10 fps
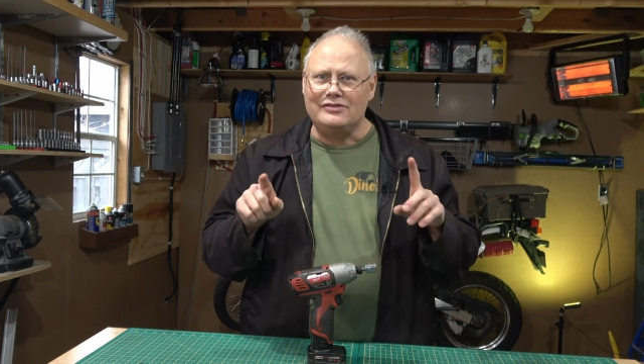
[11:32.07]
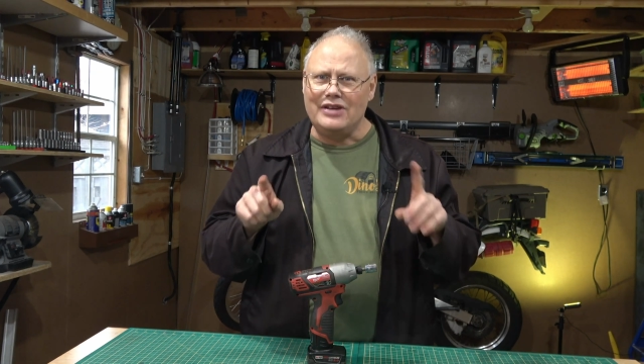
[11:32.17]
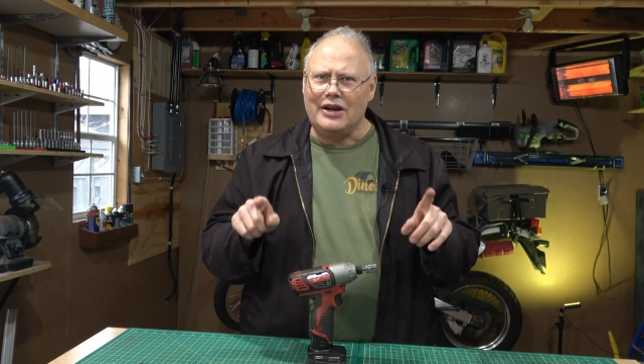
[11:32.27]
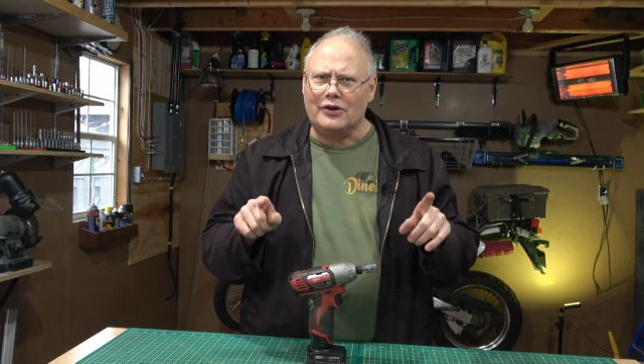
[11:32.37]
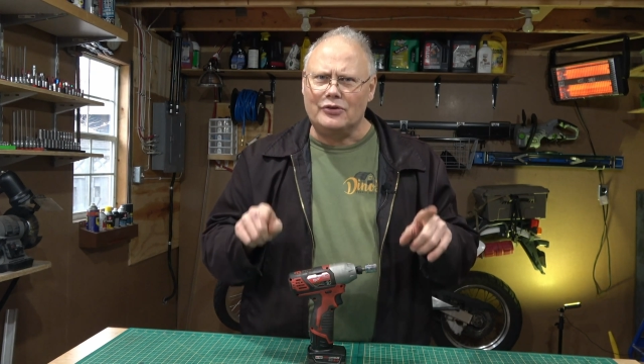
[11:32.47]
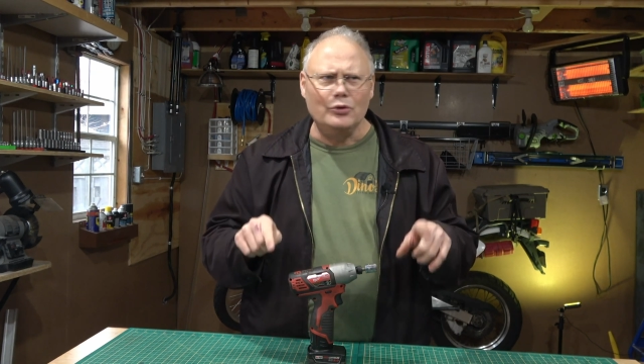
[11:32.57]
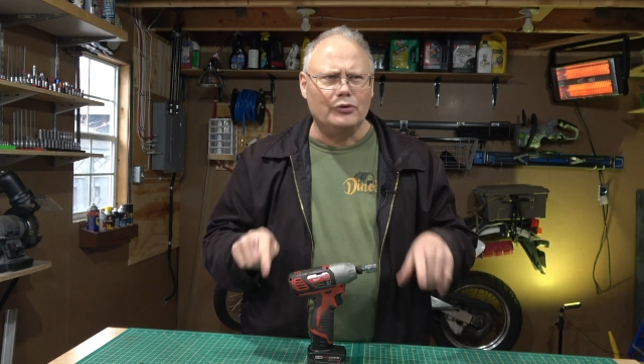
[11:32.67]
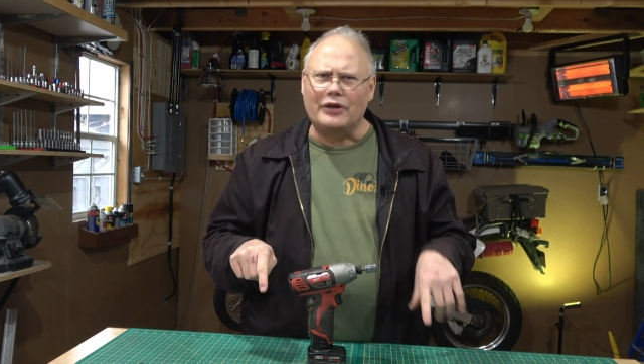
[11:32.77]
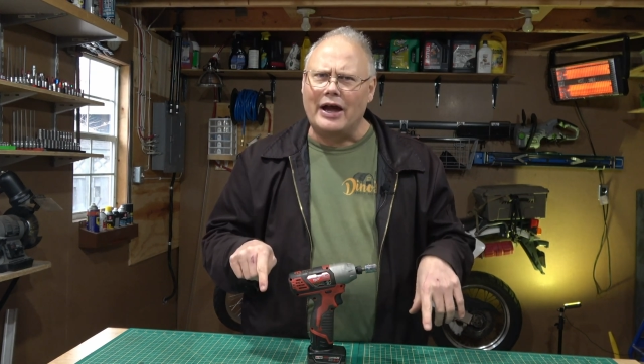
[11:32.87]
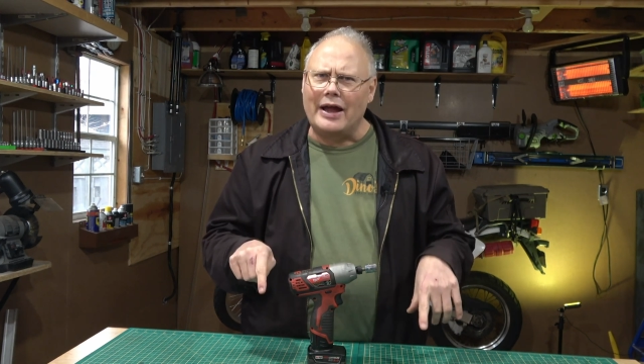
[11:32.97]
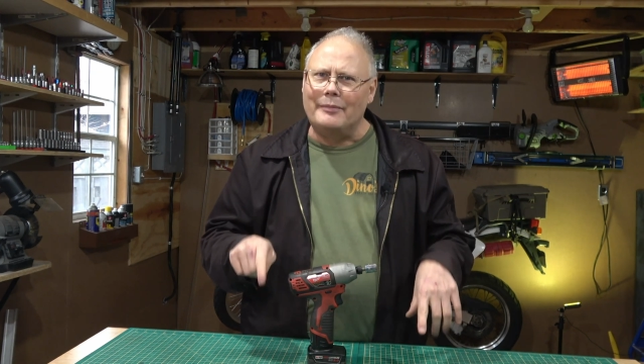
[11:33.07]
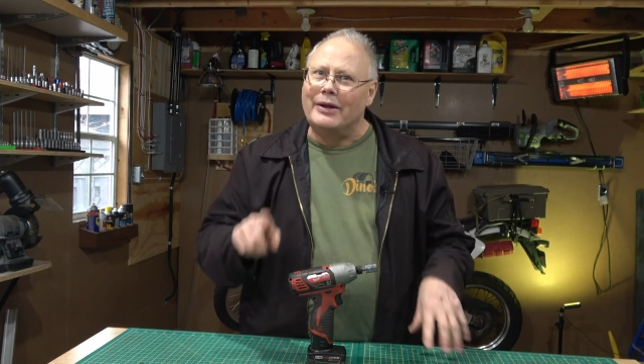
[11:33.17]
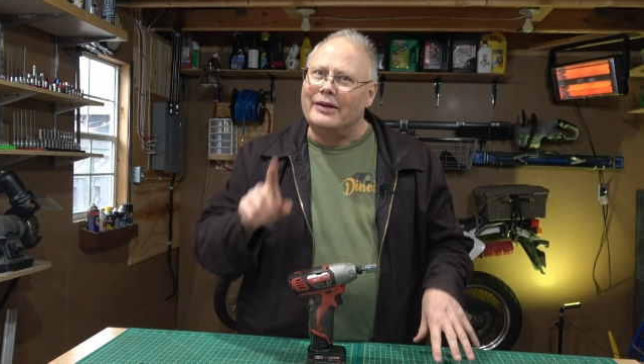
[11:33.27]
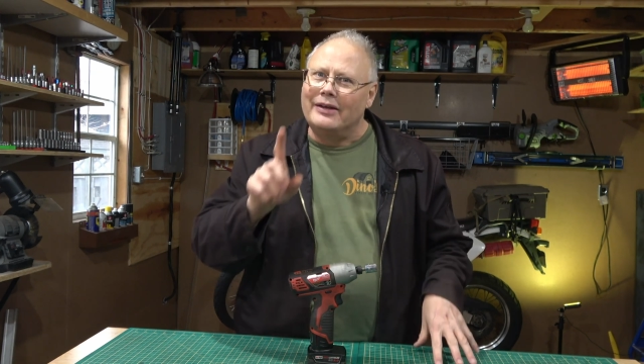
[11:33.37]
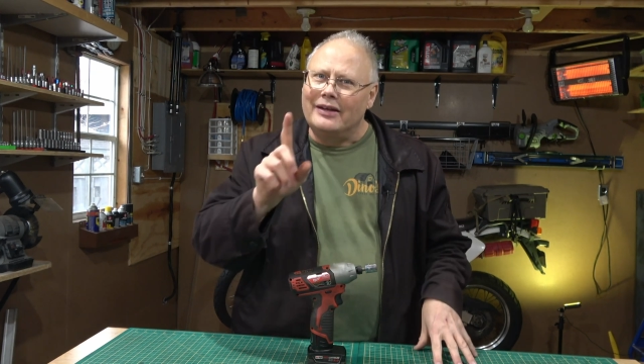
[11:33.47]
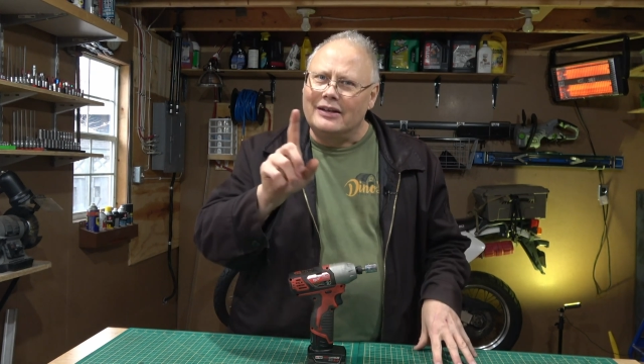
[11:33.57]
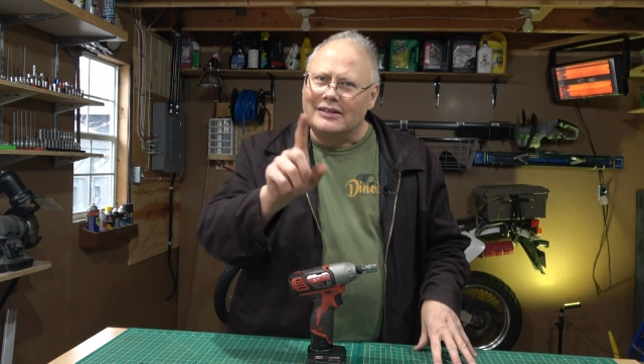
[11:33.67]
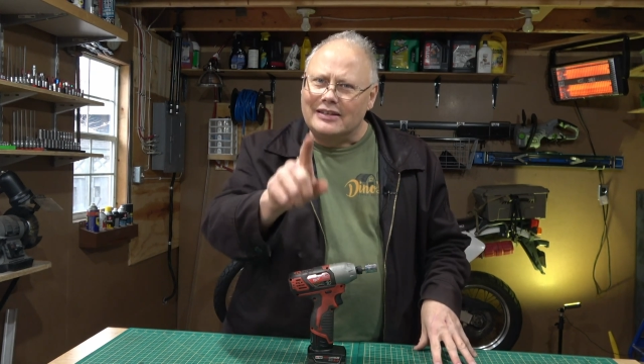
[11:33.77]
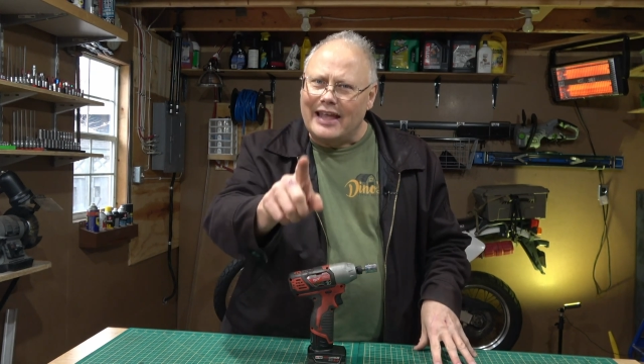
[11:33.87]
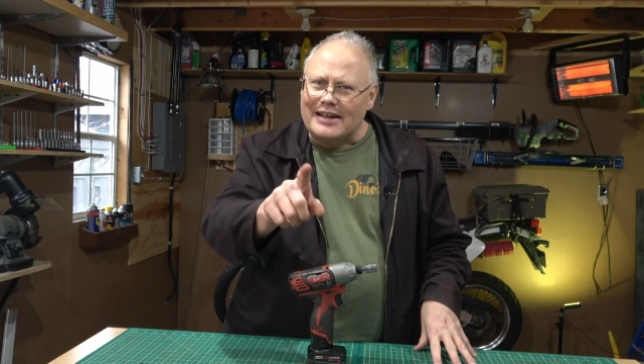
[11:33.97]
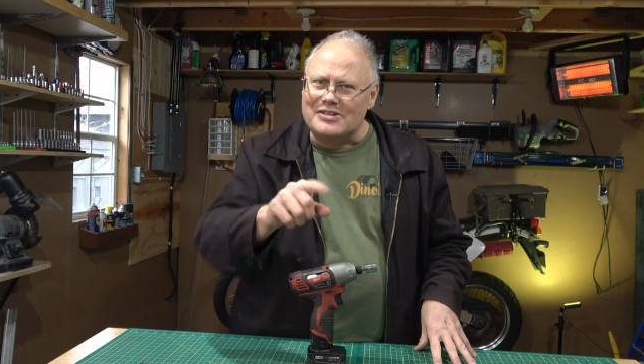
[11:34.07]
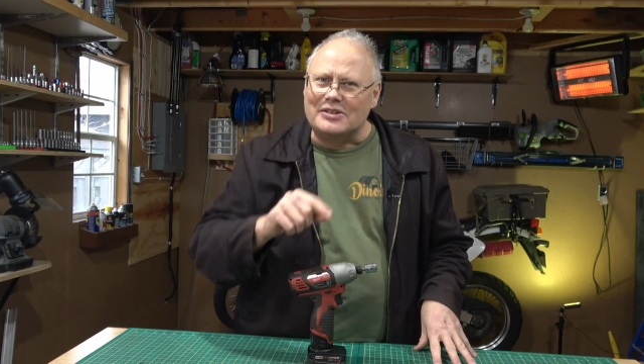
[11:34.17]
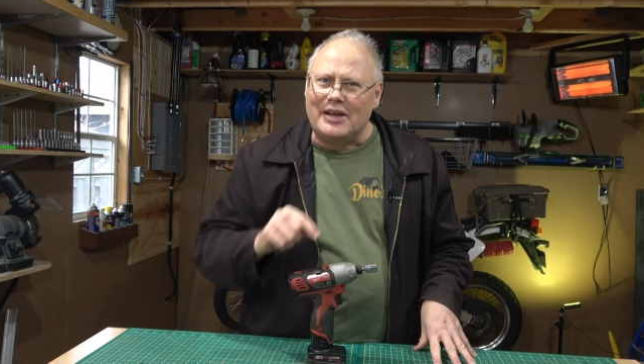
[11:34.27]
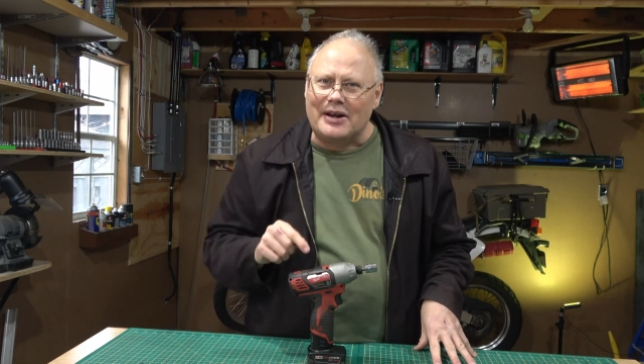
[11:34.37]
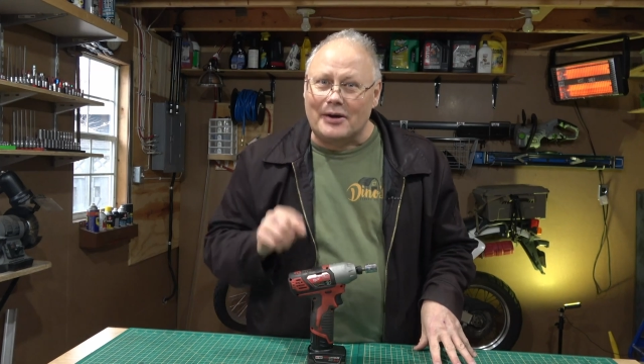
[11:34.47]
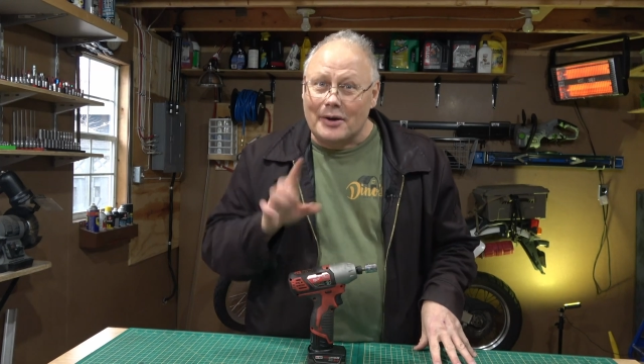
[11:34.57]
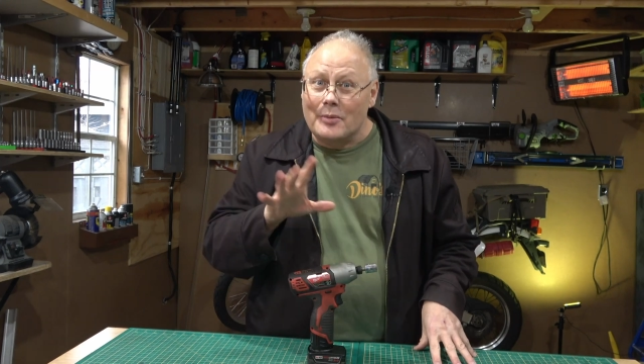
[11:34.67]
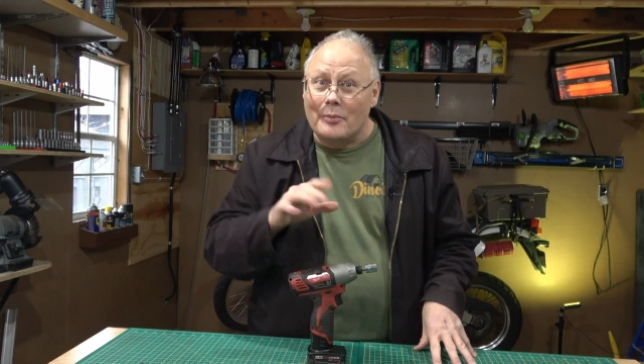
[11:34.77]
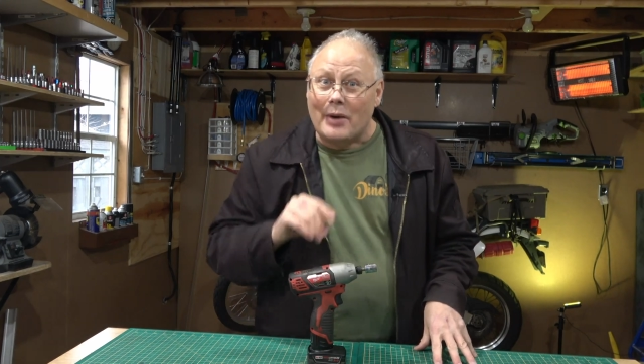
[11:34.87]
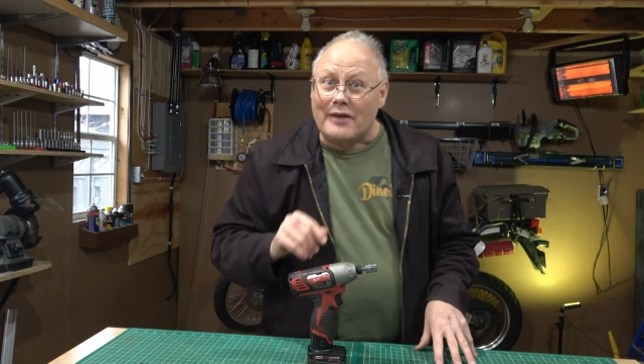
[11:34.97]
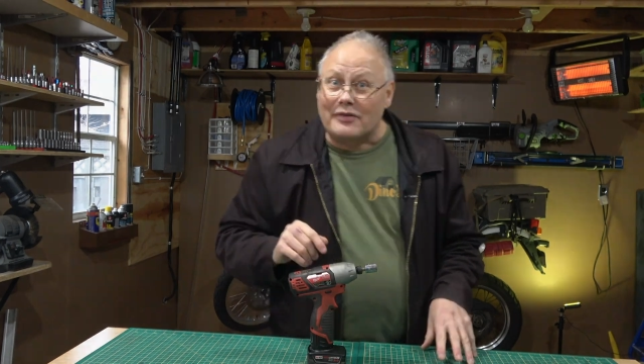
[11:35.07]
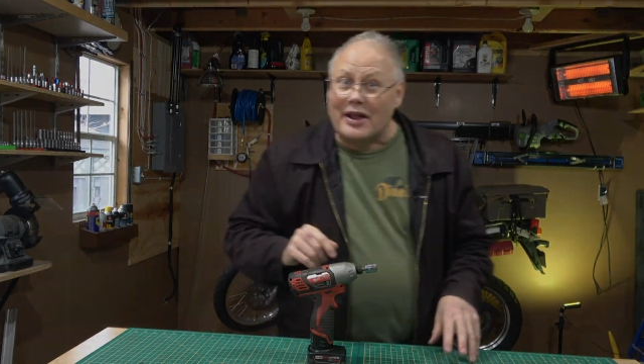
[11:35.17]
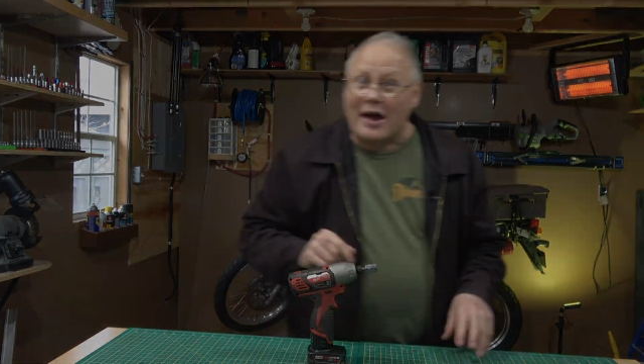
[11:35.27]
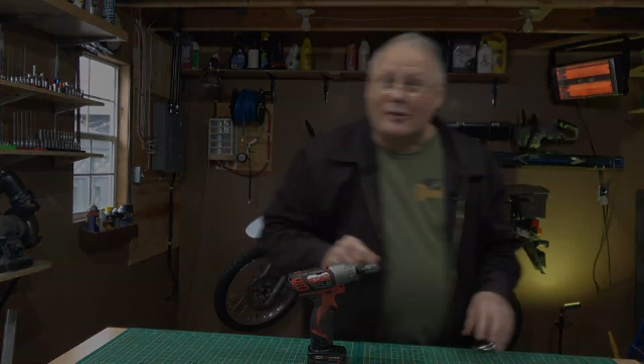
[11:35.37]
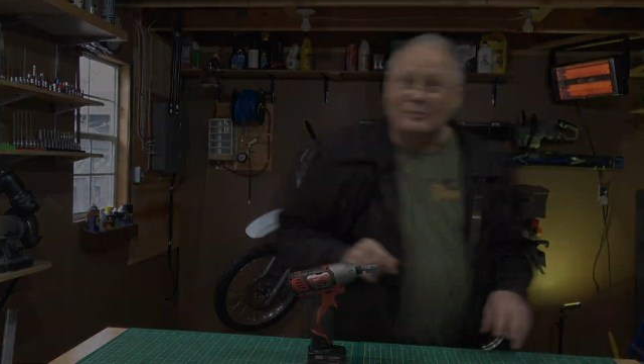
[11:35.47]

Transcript: Tinker Tool Time. Catch you later. Bye for now.